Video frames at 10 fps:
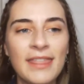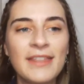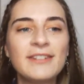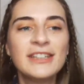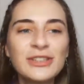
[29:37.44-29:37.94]

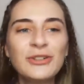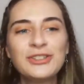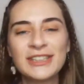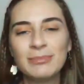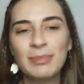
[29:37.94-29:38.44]
the
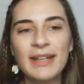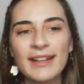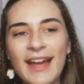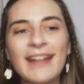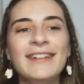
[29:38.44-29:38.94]
research is
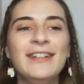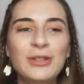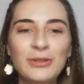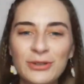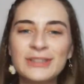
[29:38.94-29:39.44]
being done in
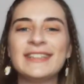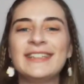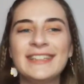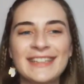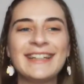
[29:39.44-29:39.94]

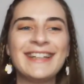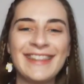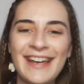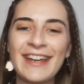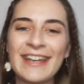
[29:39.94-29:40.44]
universities and in
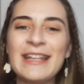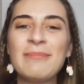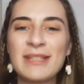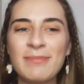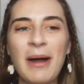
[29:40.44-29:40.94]
the
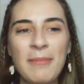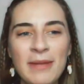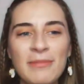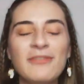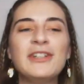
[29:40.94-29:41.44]
academies, but
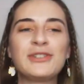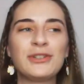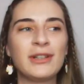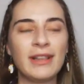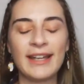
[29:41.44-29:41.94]
maybe we
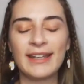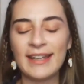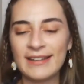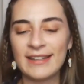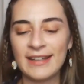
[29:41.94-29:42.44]
should like
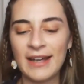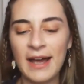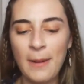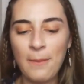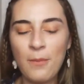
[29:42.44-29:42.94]
getting
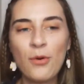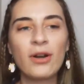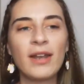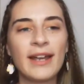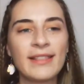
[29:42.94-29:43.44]

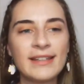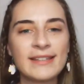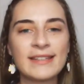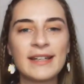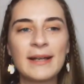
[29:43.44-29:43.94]
more like
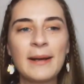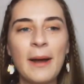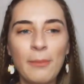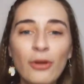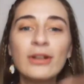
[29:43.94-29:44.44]
this
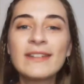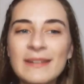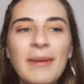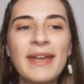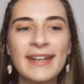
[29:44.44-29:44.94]

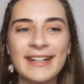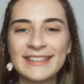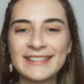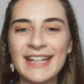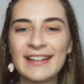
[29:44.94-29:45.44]

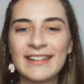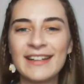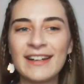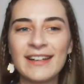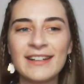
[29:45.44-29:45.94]
policymakers and
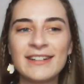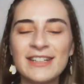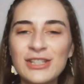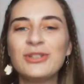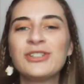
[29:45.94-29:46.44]
the
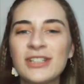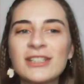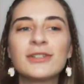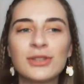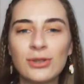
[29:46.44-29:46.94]

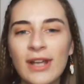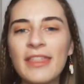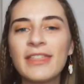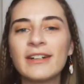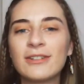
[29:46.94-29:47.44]
researchers
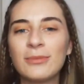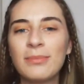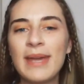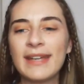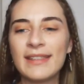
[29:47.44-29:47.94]
together to
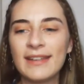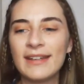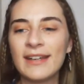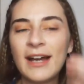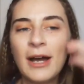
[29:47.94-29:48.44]
make the